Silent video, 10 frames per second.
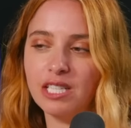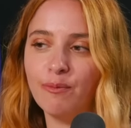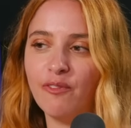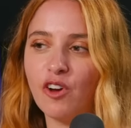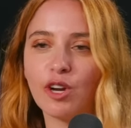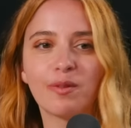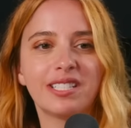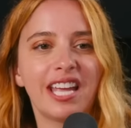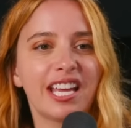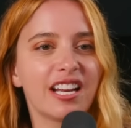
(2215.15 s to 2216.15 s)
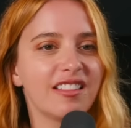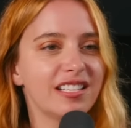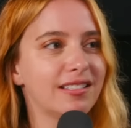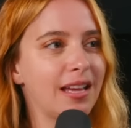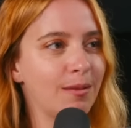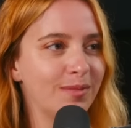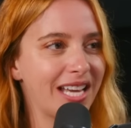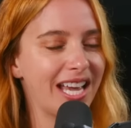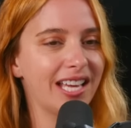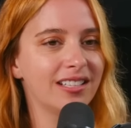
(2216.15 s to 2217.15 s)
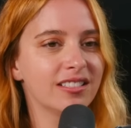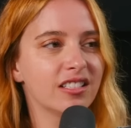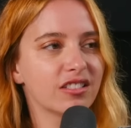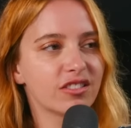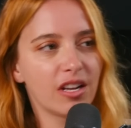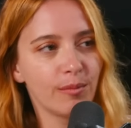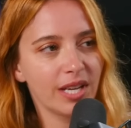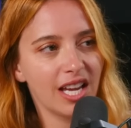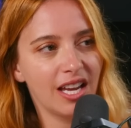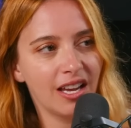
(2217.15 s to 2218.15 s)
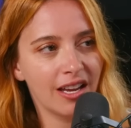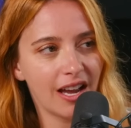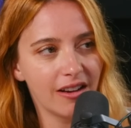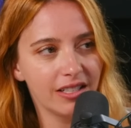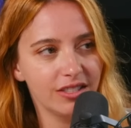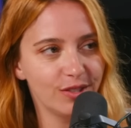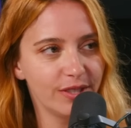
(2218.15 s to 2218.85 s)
photo was taken on the same day, and it's their stomach hanging out at two